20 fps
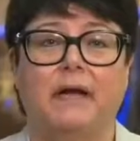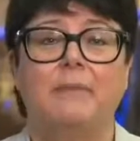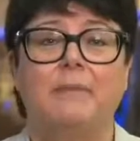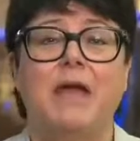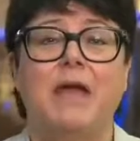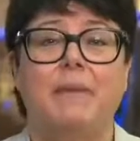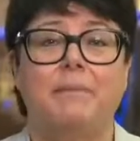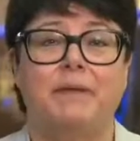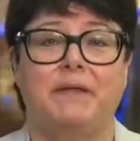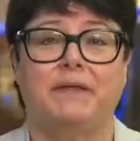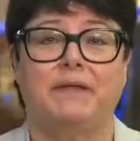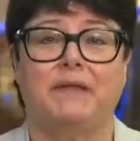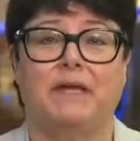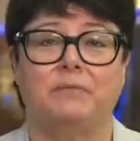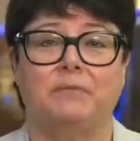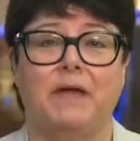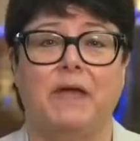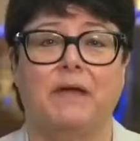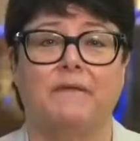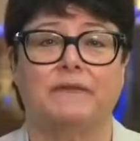I'm happy
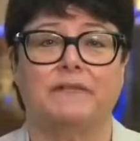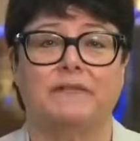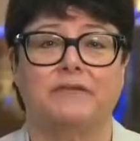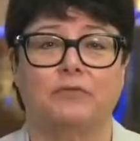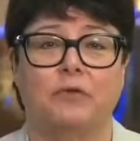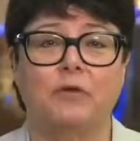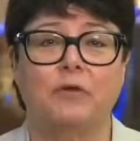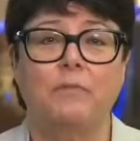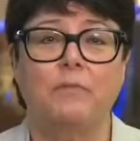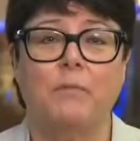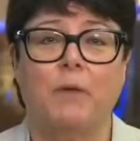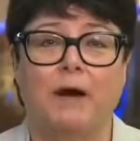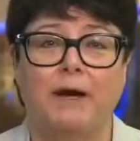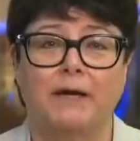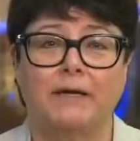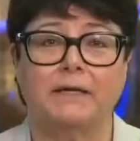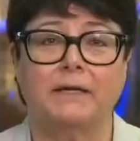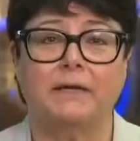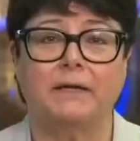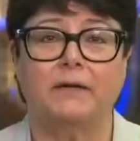that we have a strong
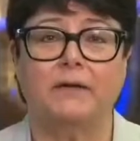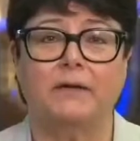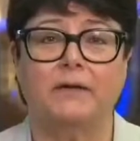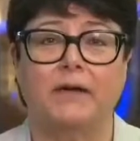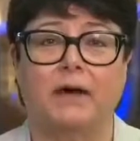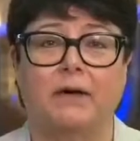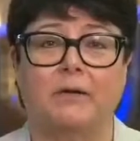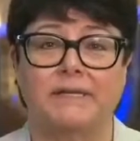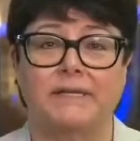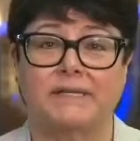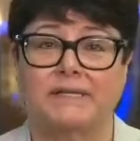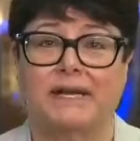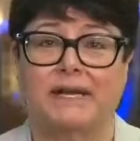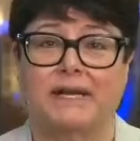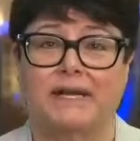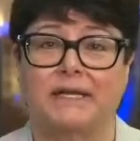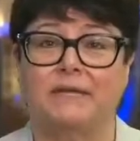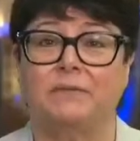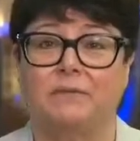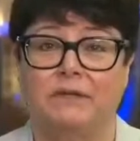partner on our
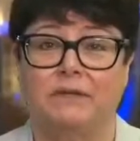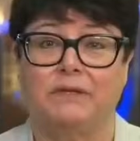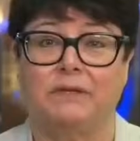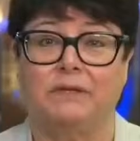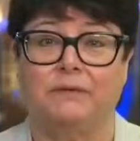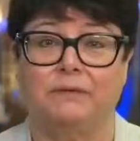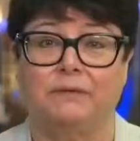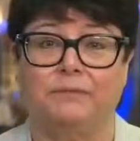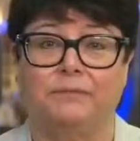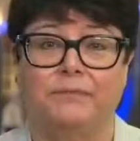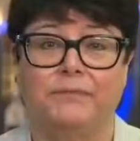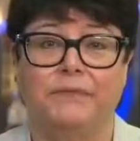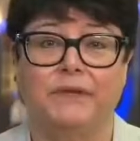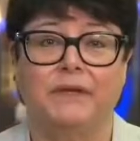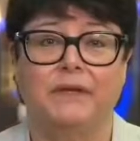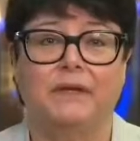side with you.